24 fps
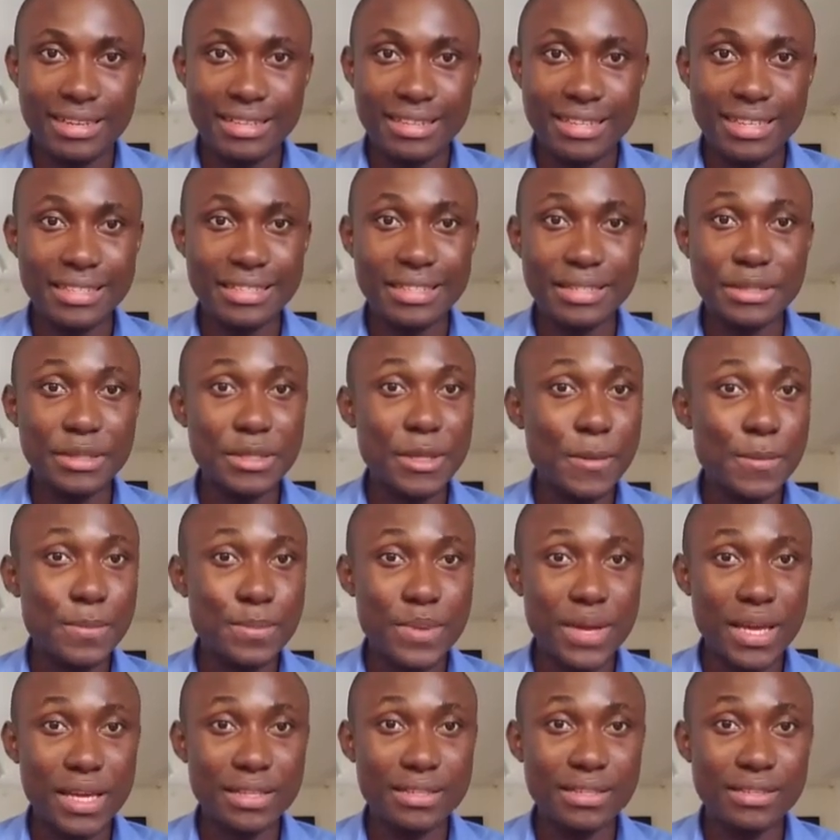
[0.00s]
This is the
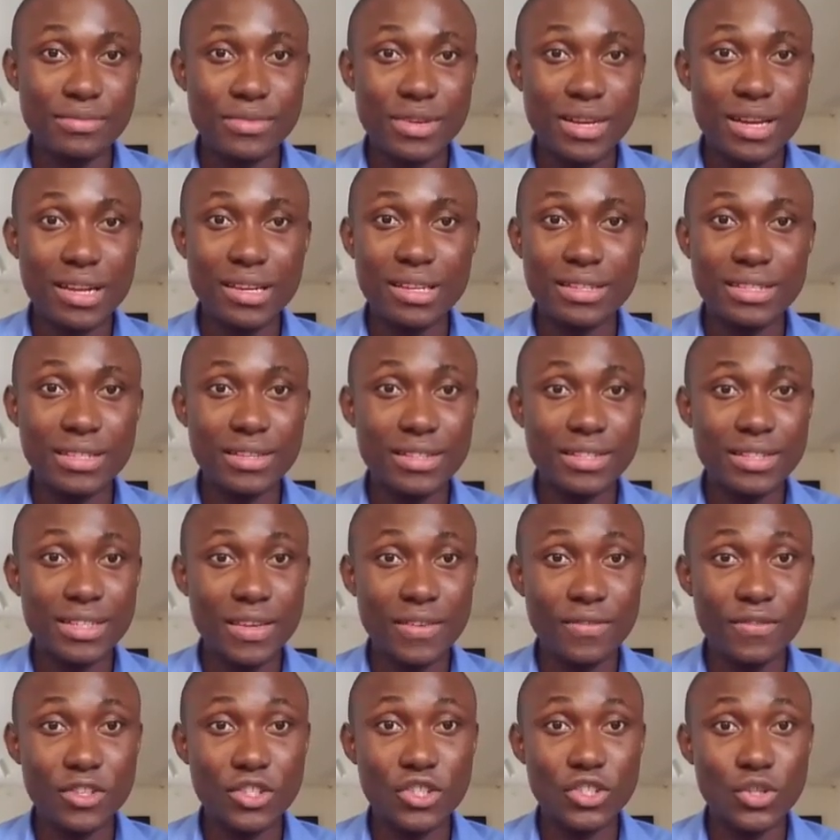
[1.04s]
best reality
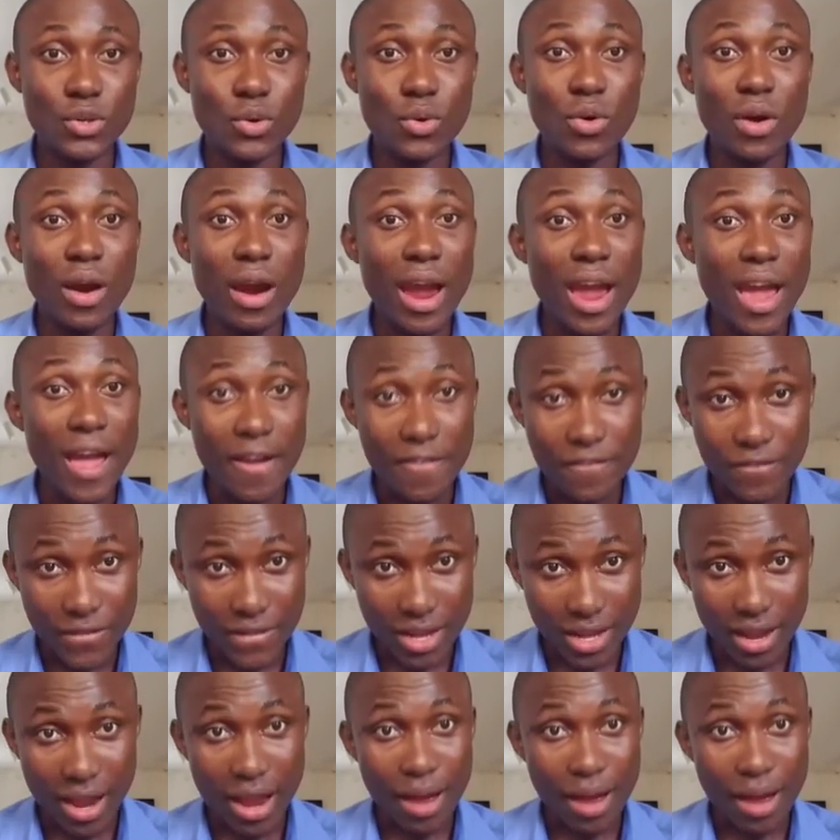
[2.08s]
TV show ever.